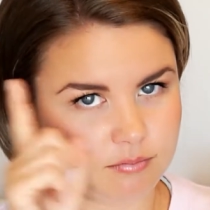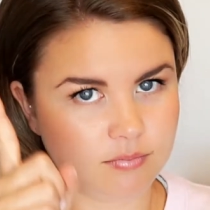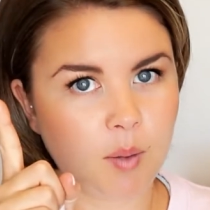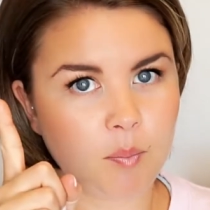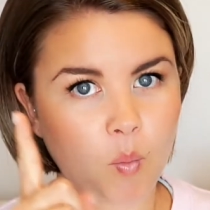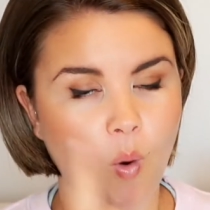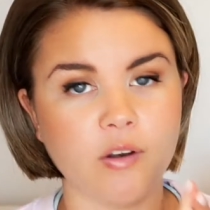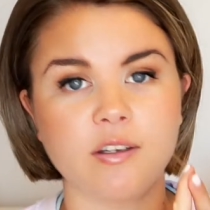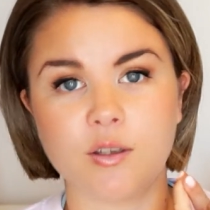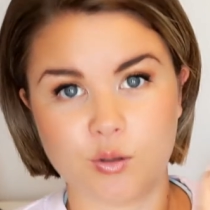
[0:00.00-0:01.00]
Number
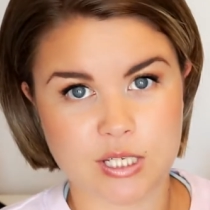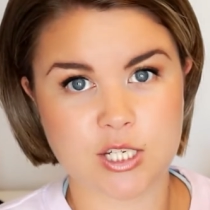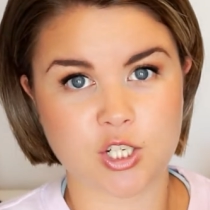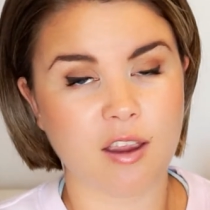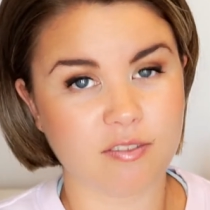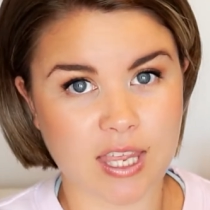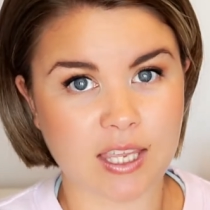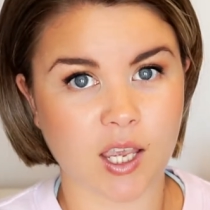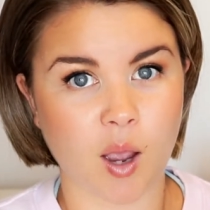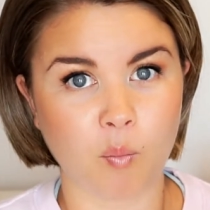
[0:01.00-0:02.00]
one, your teacher, if they
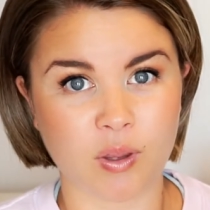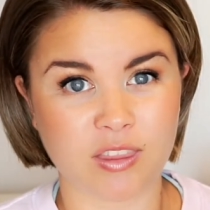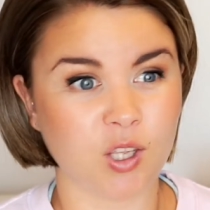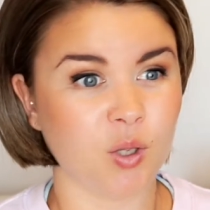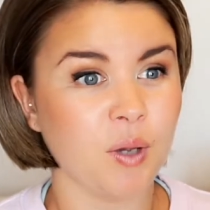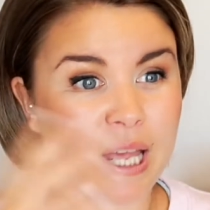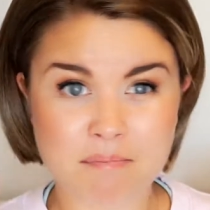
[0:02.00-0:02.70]
can come with you,